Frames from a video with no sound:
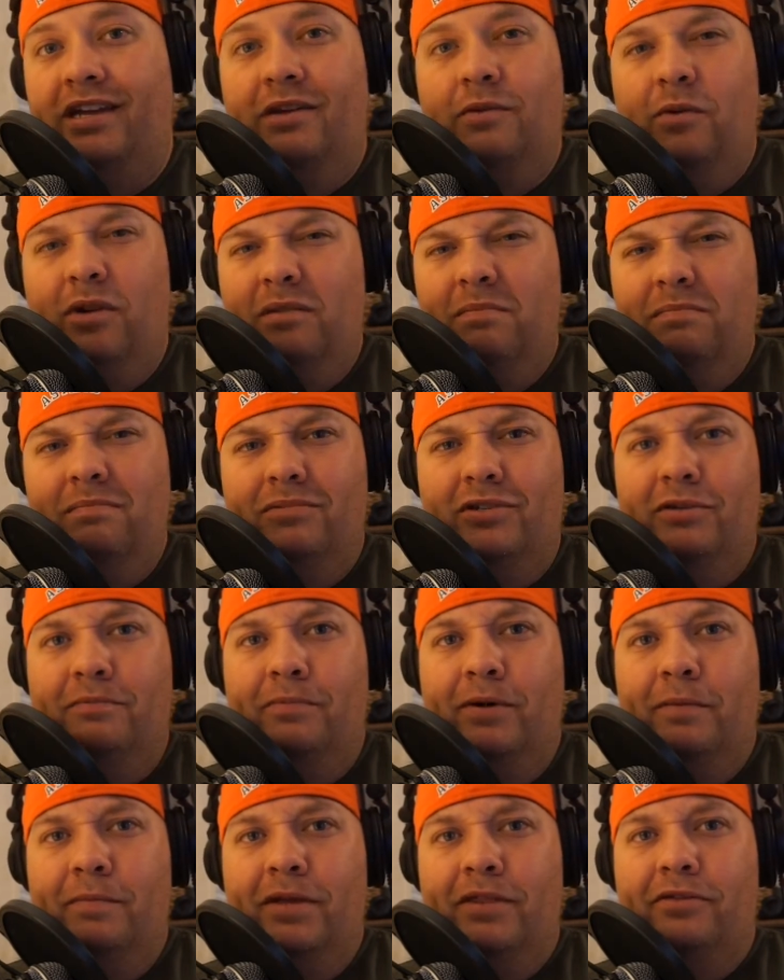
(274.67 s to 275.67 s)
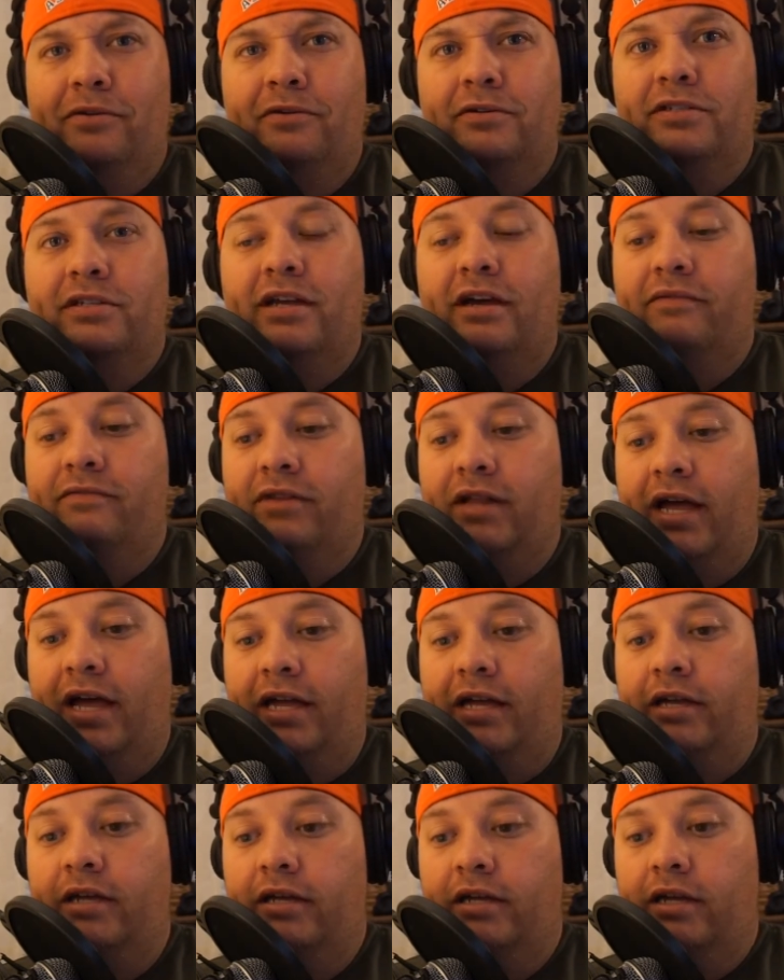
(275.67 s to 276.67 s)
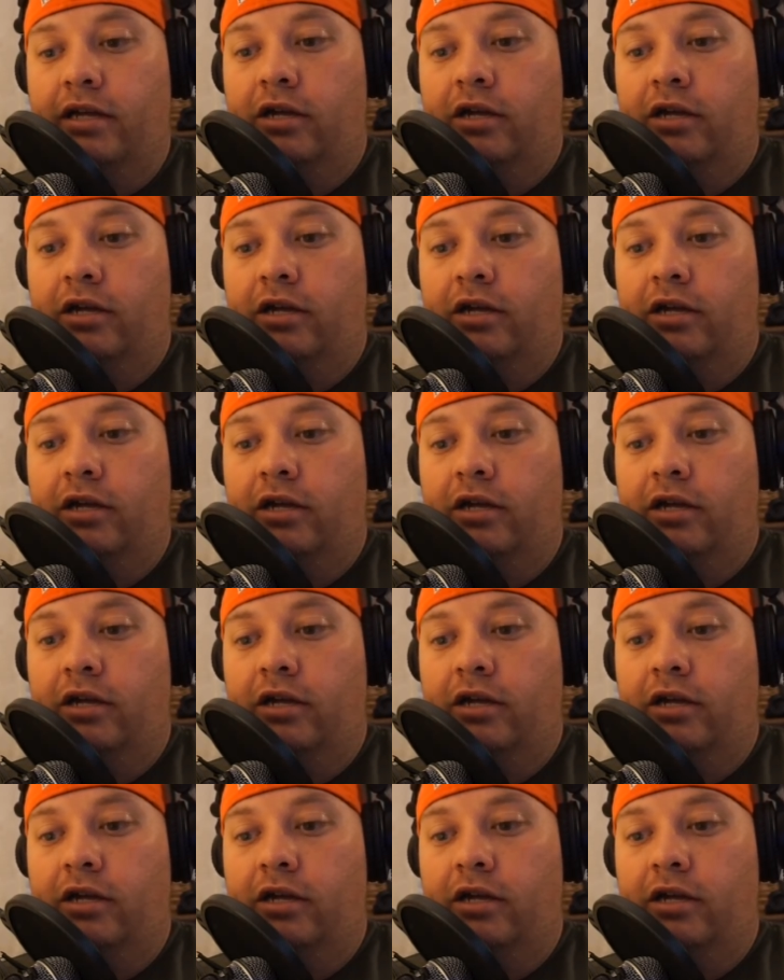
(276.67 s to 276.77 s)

He wanted to put me through stuff like,